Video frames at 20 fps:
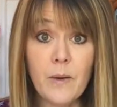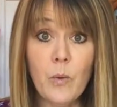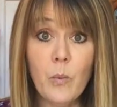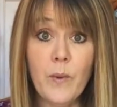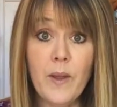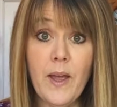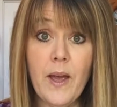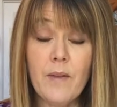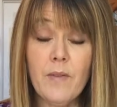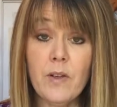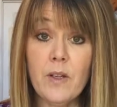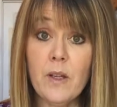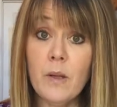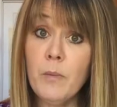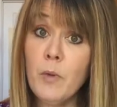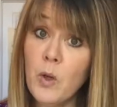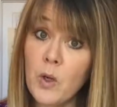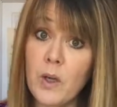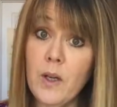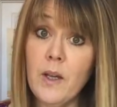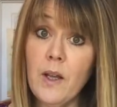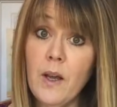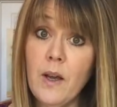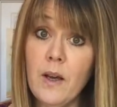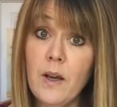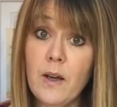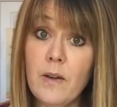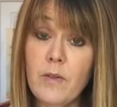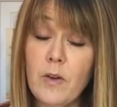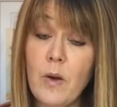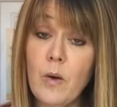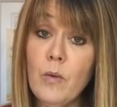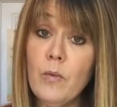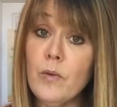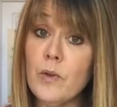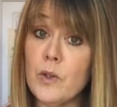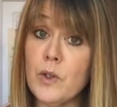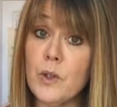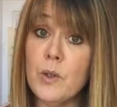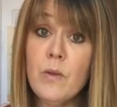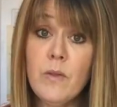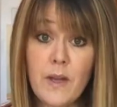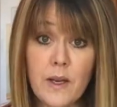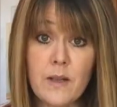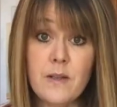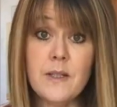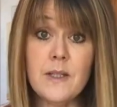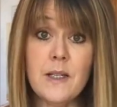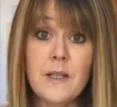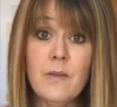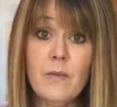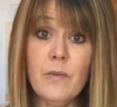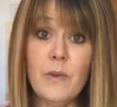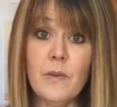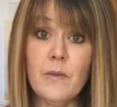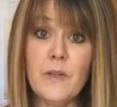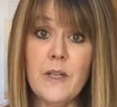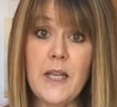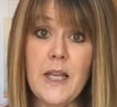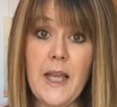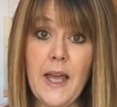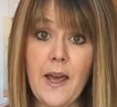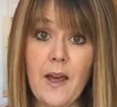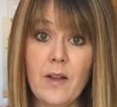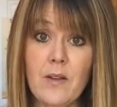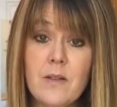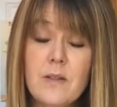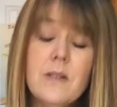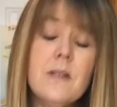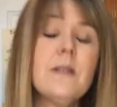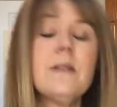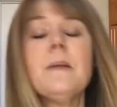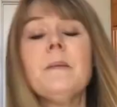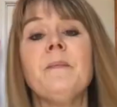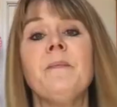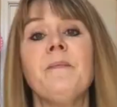We have a community of over 2,050 gals.